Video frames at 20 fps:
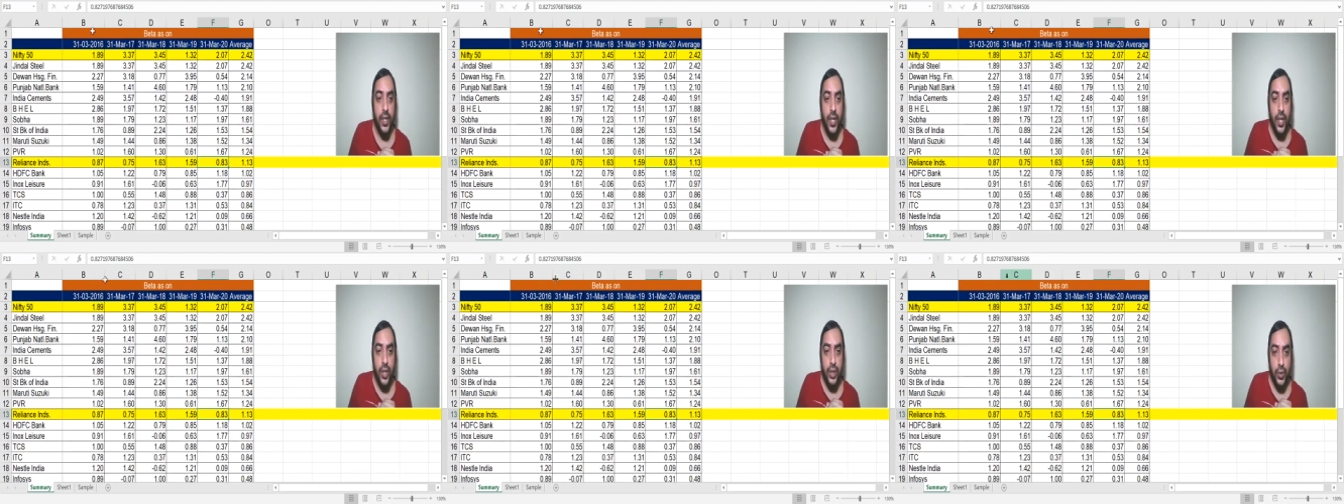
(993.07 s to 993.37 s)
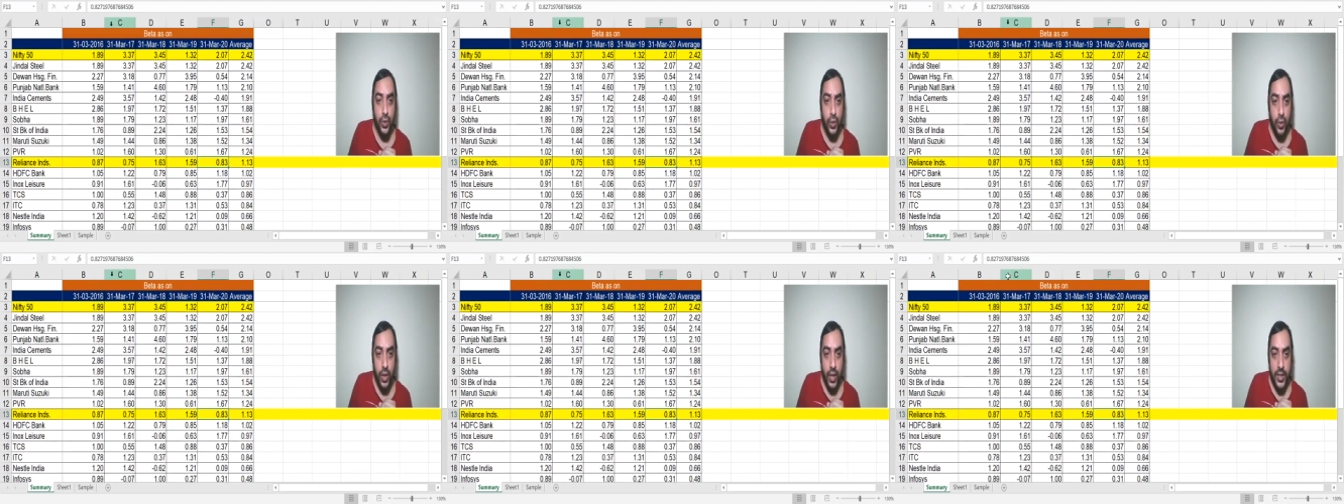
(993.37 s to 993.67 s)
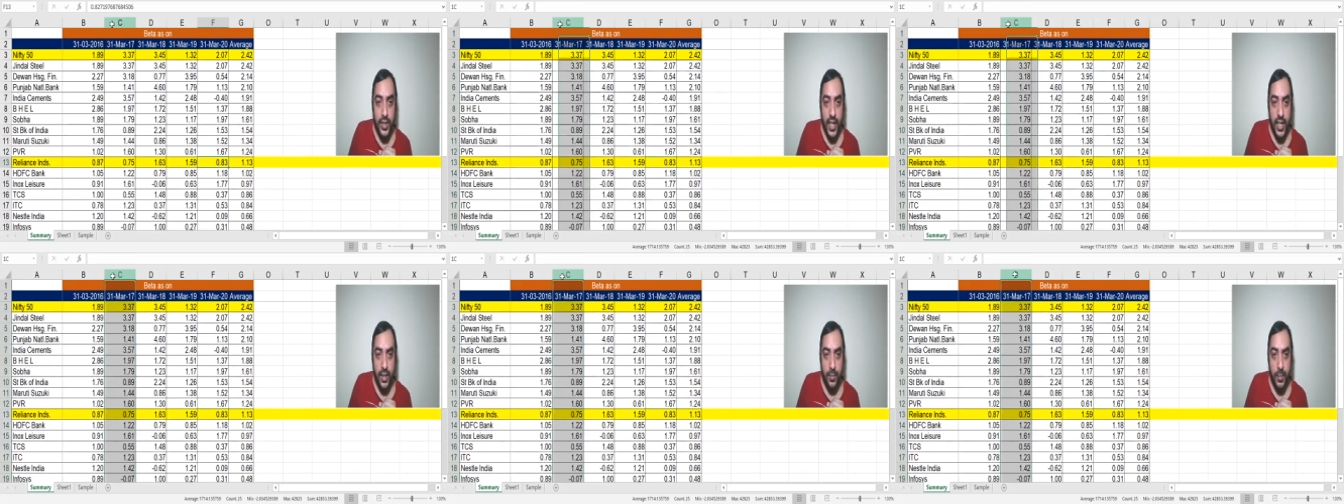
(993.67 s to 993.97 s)
So
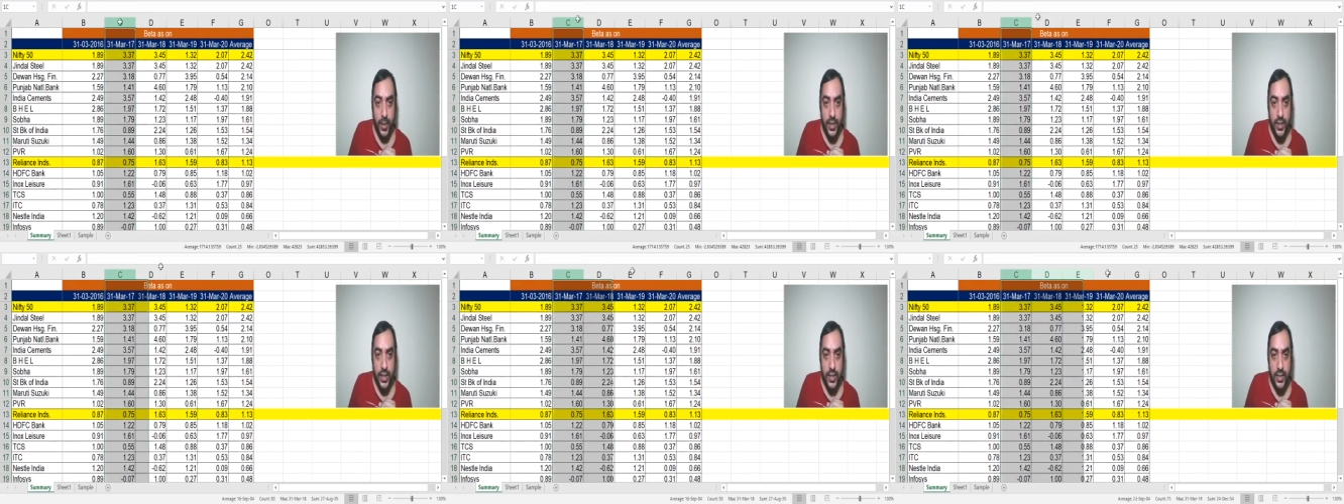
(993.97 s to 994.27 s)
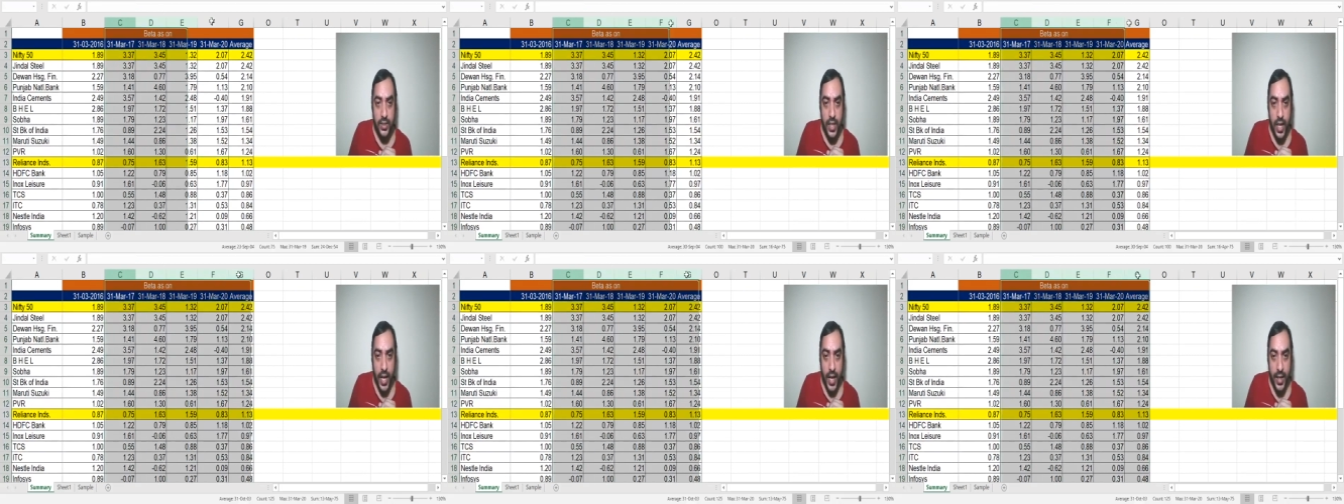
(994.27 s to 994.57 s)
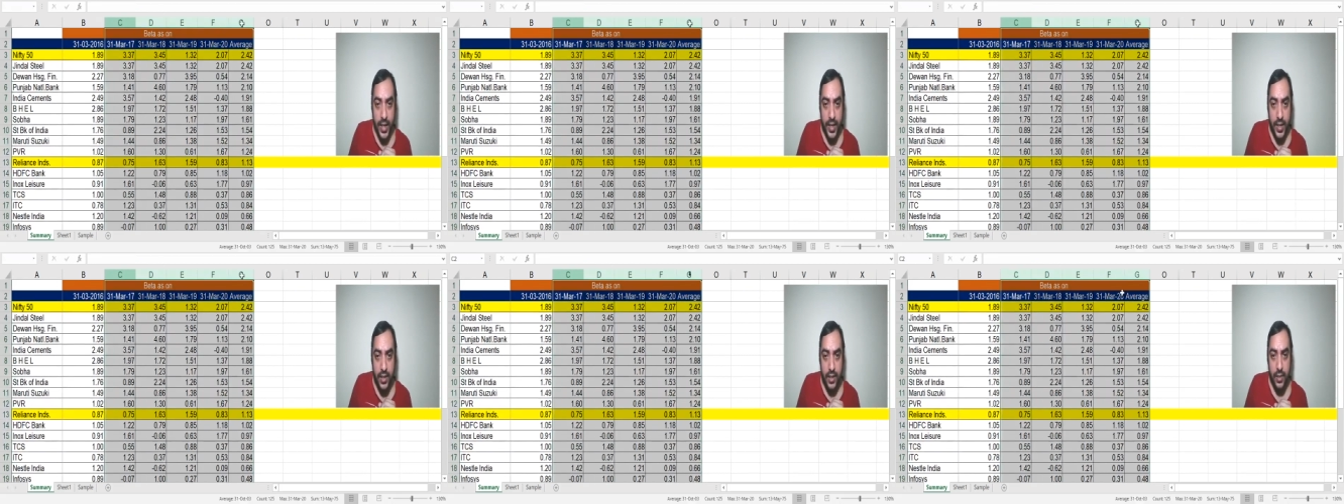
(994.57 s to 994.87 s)
let me just
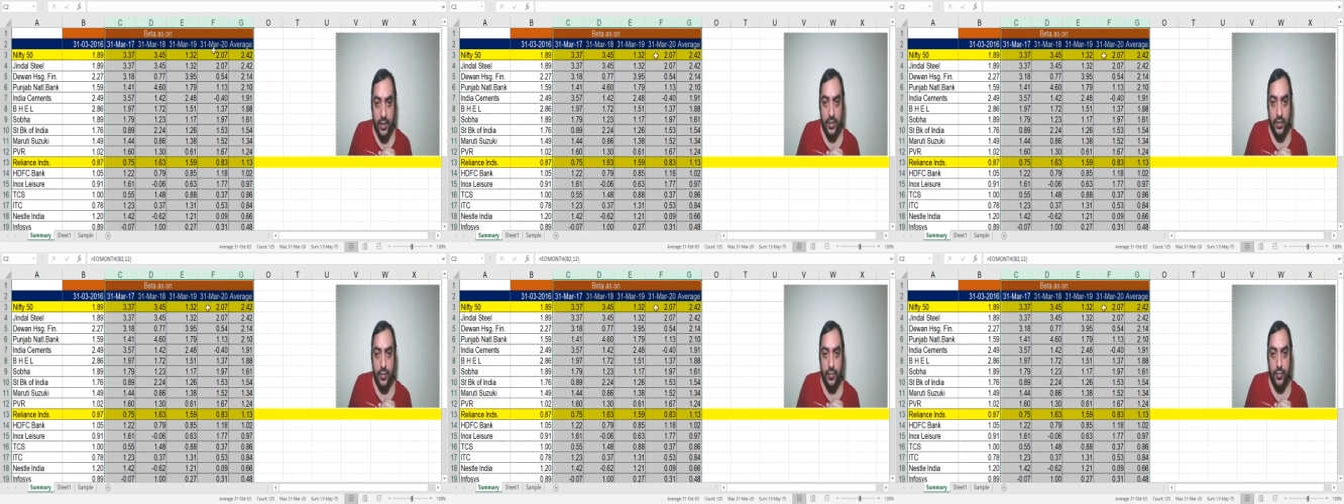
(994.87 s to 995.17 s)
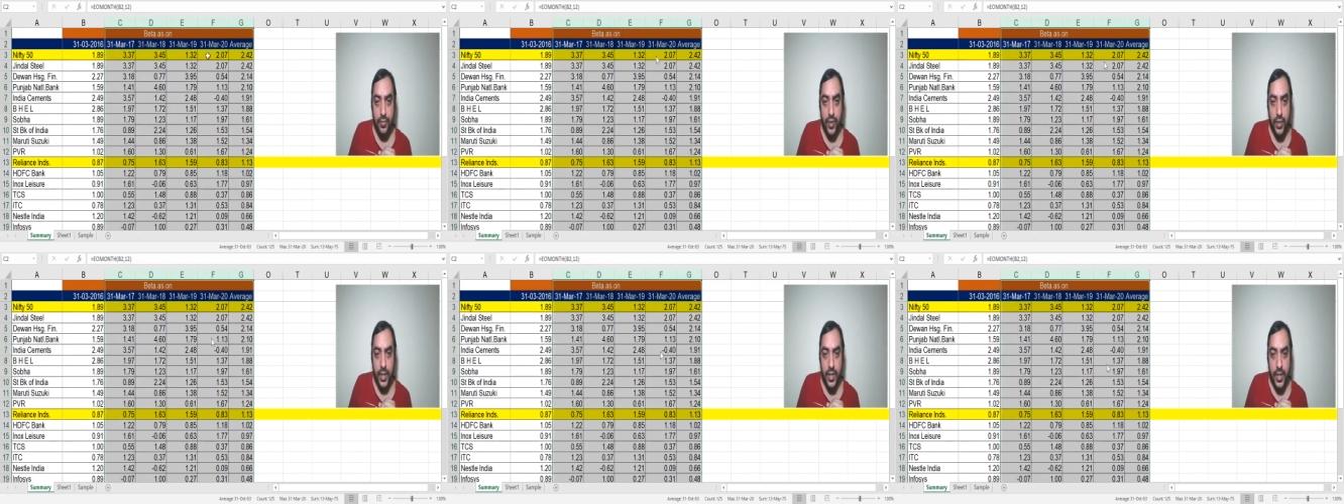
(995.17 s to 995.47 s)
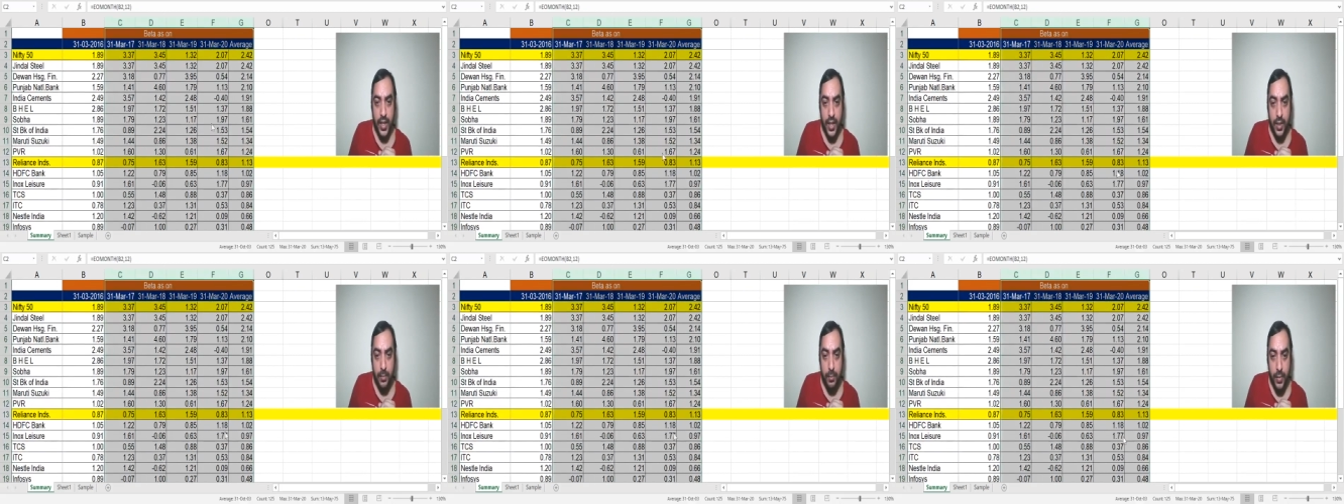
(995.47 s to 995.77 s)
hide for the
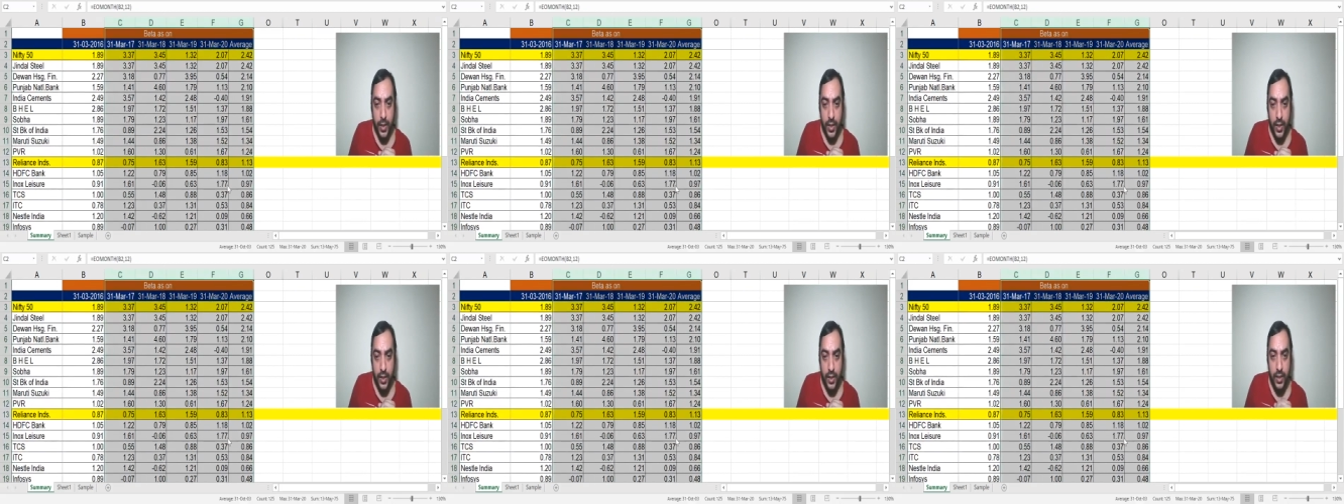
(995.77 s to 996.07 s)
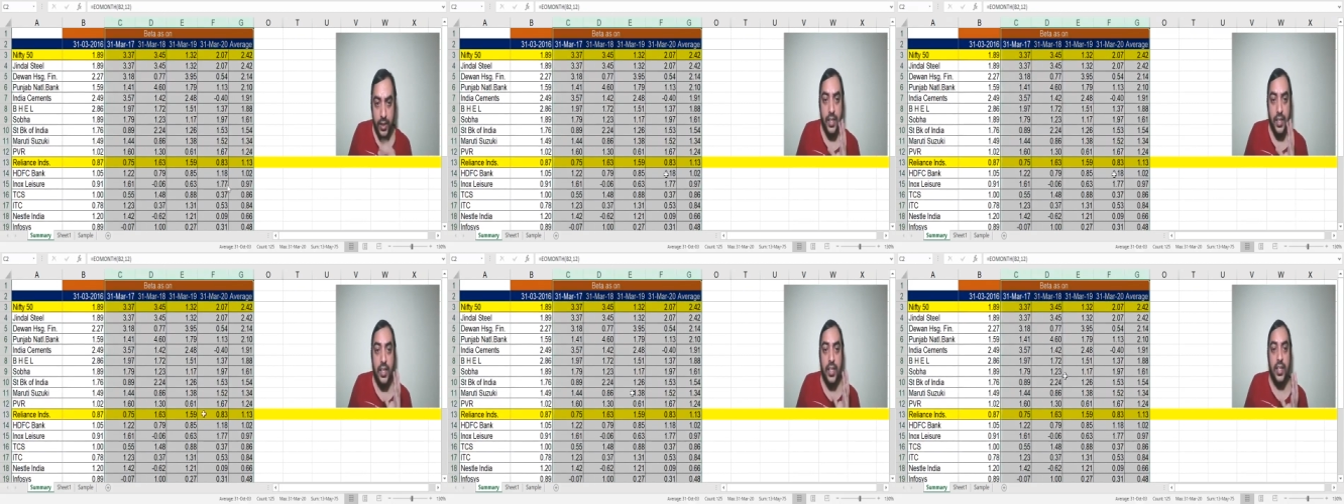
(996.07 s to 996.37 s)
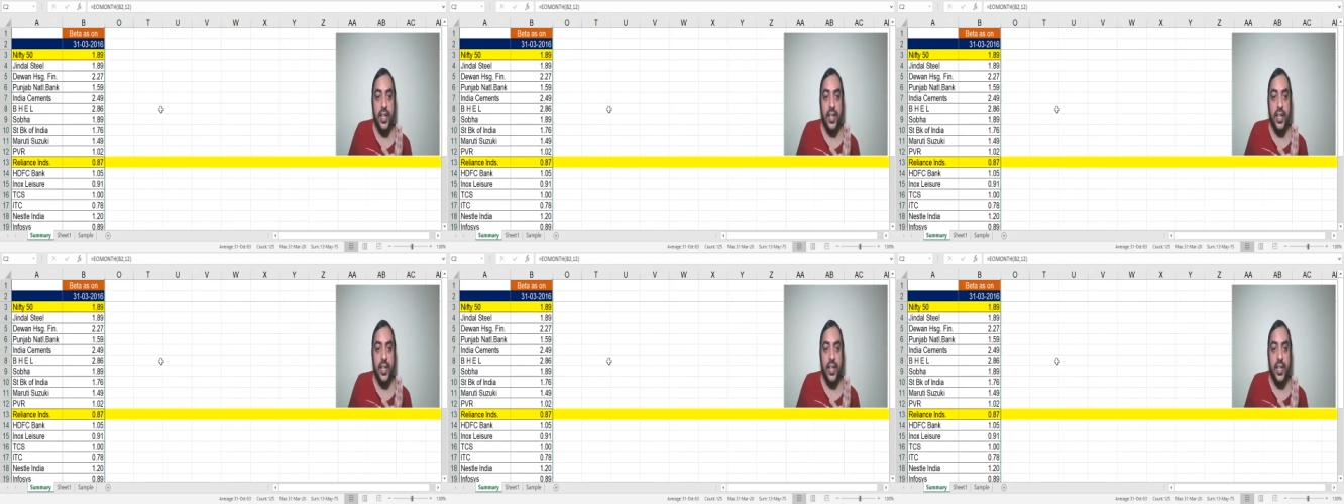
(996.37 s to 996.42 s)
time being.